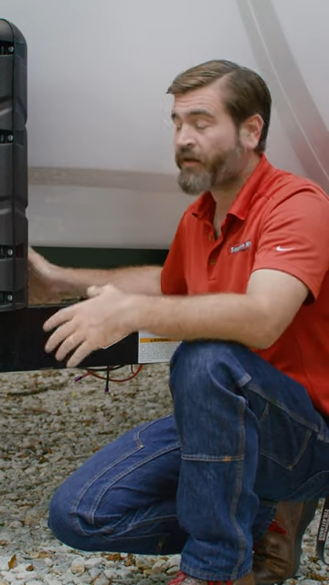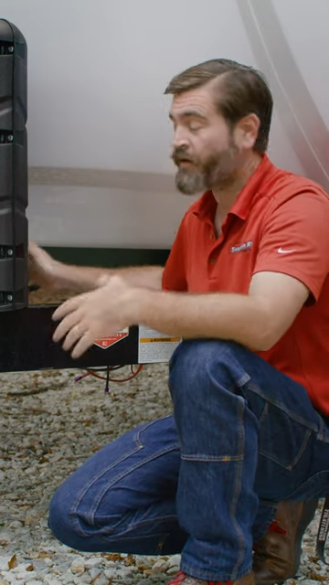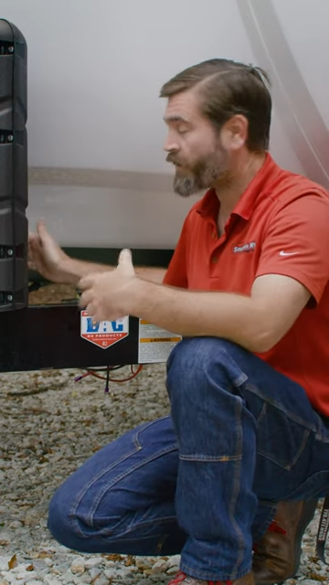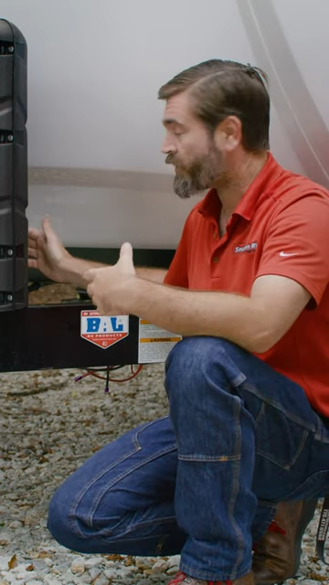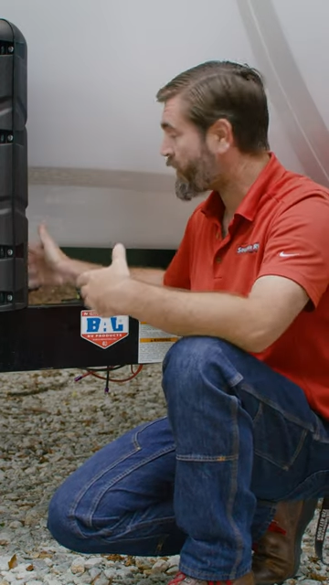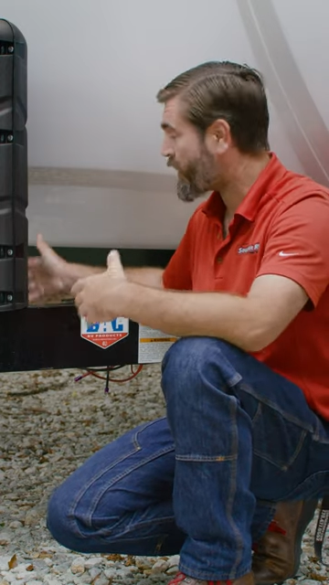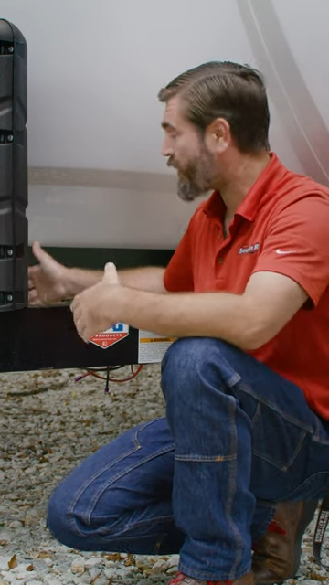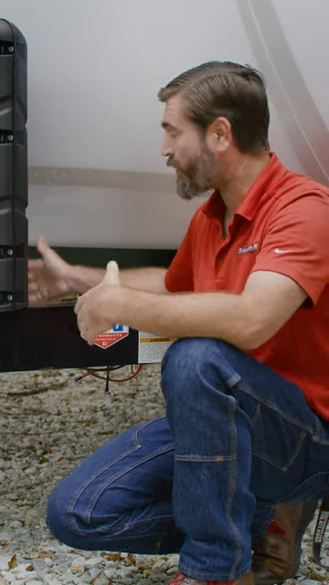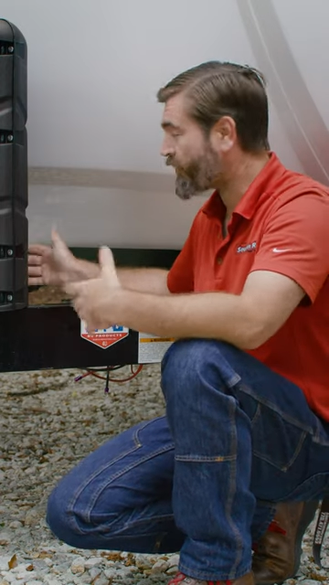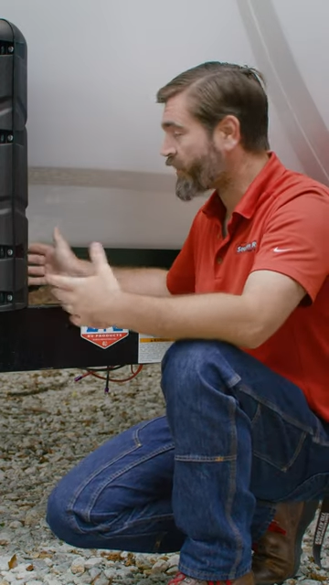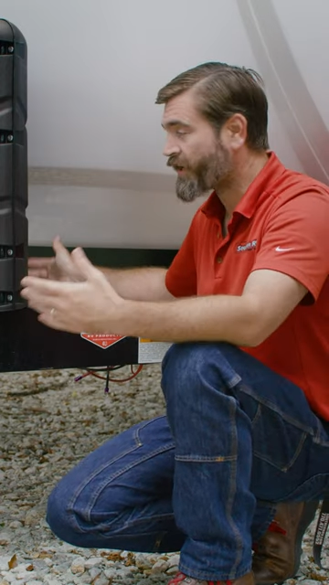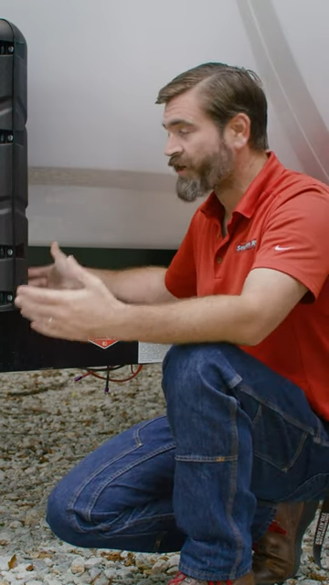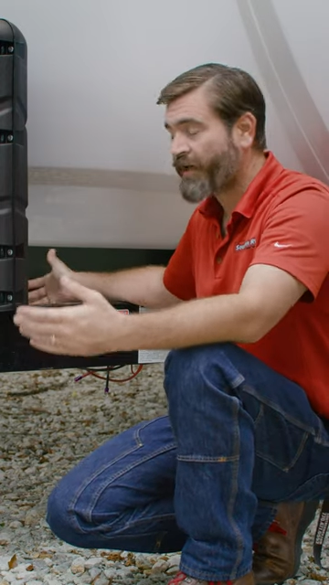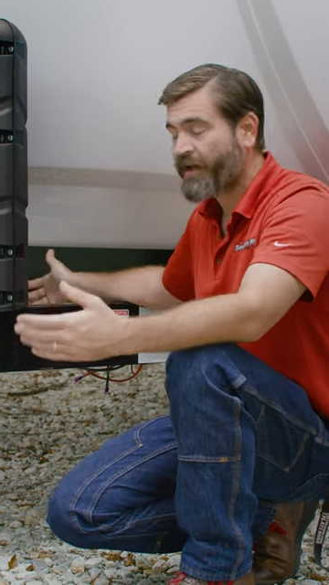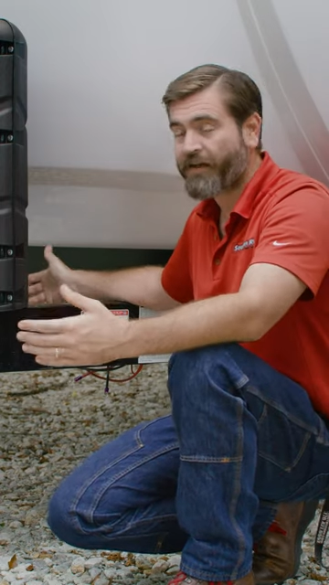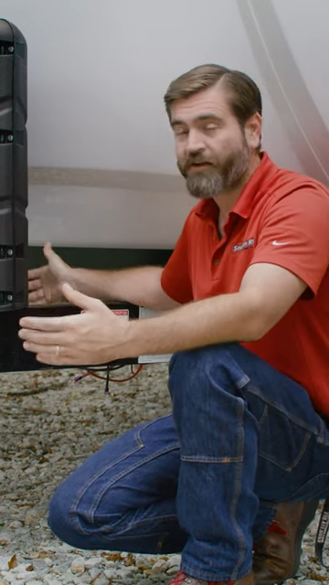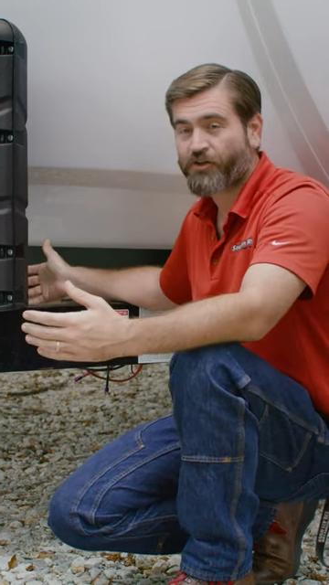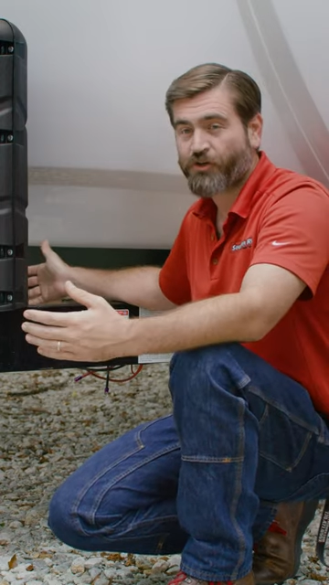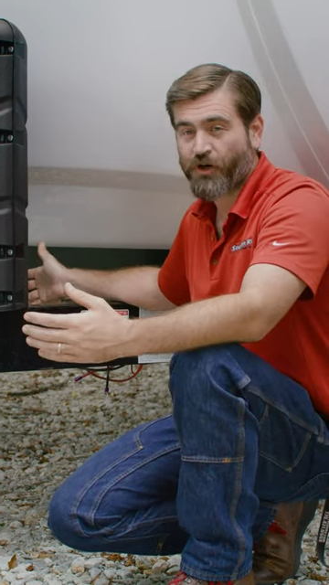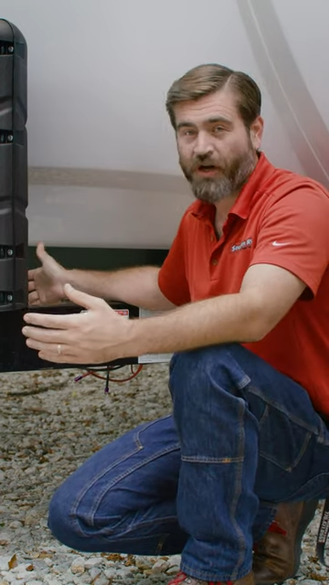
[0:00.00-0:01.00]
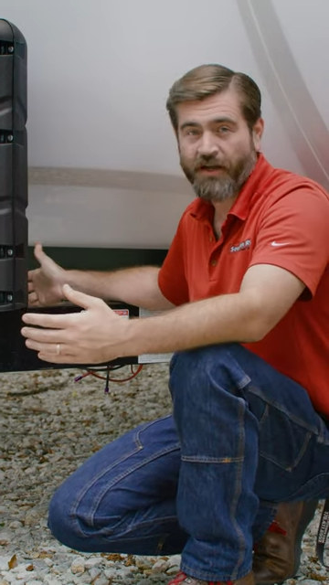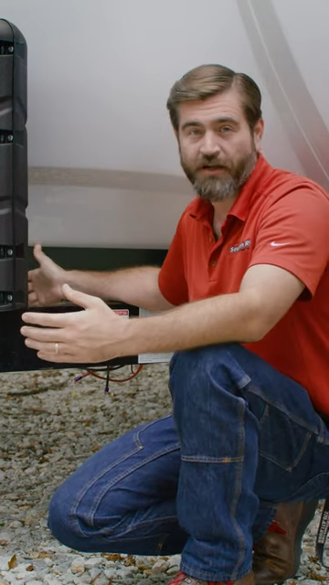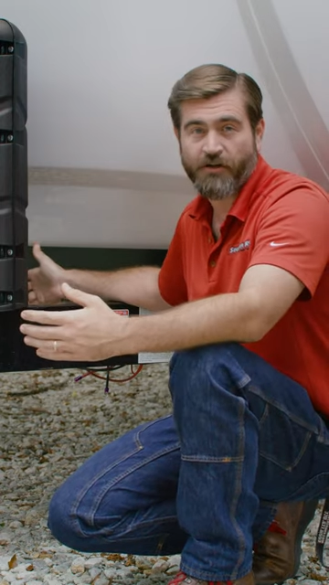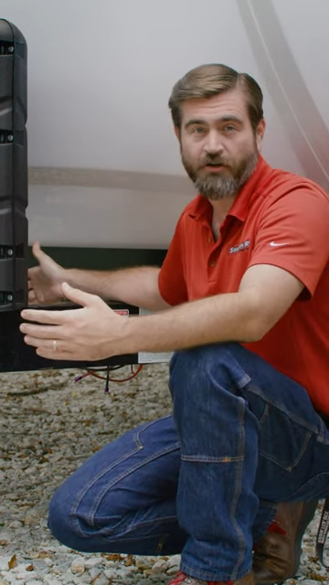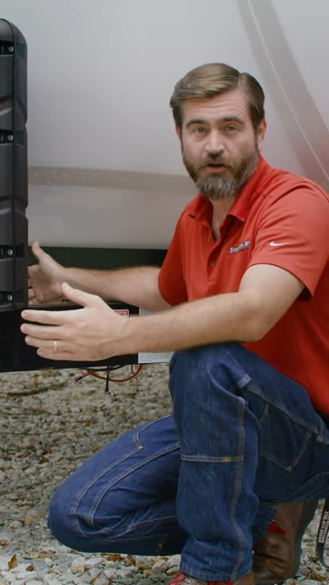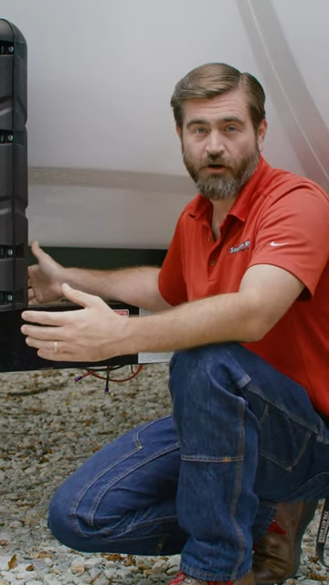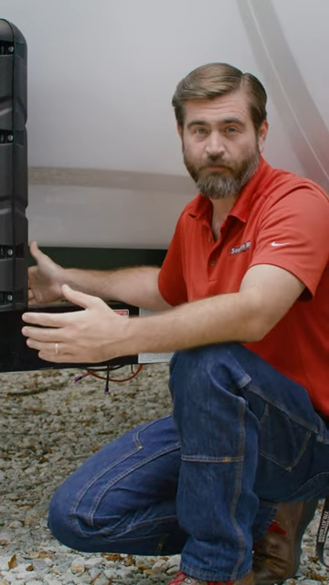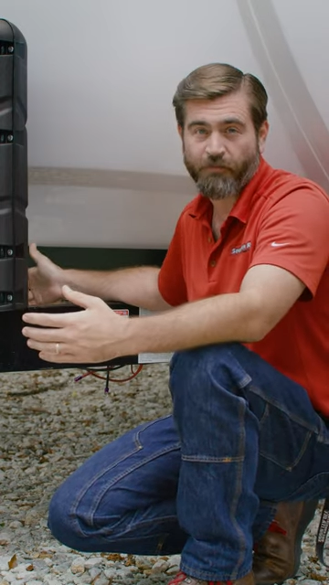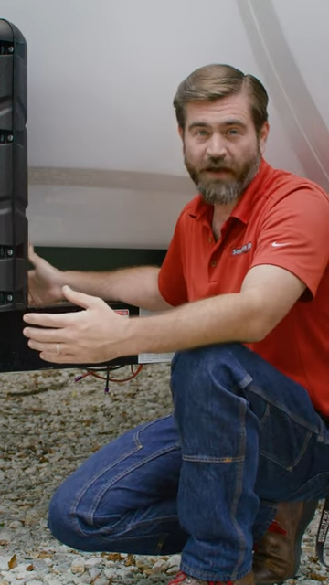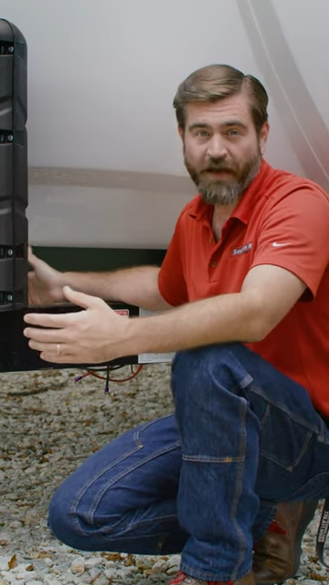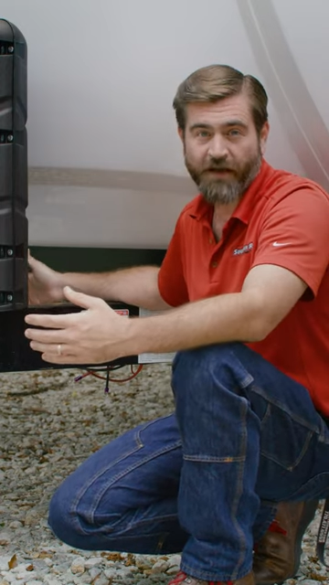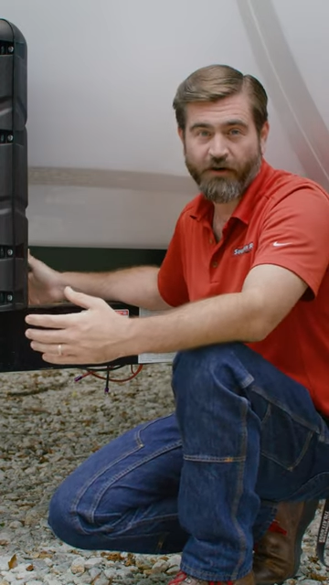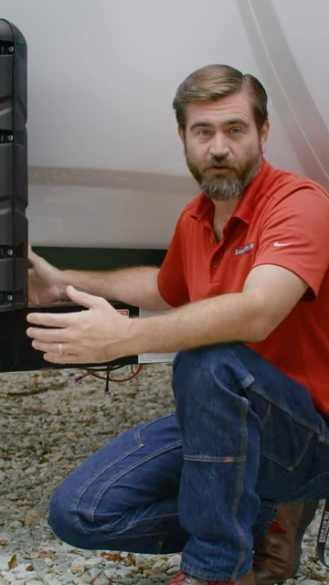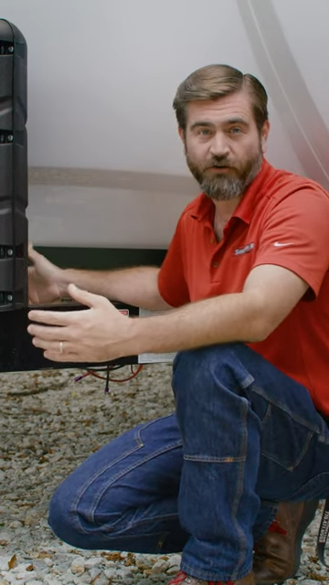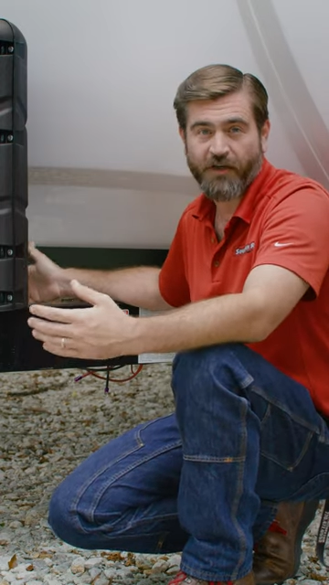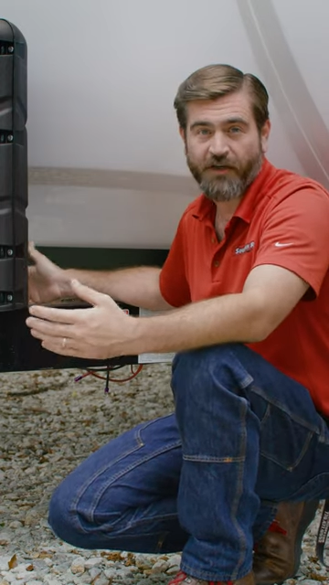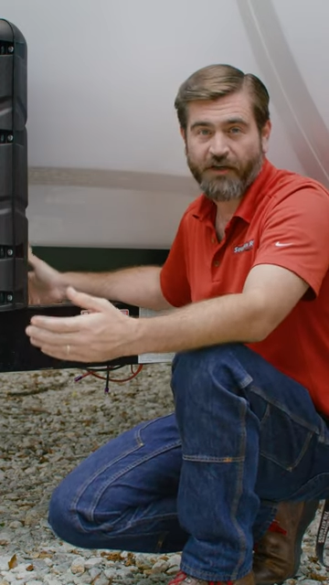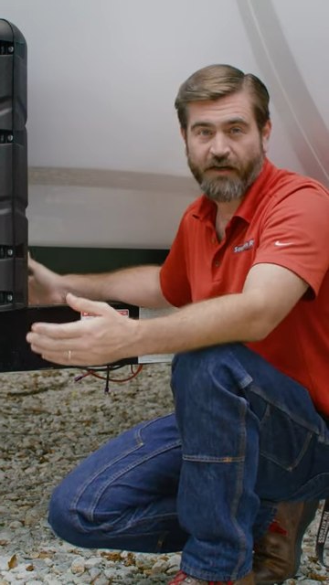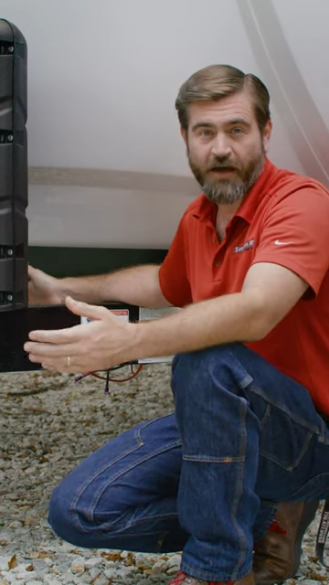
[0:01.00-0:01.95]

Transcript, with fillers: now they can't drain your battery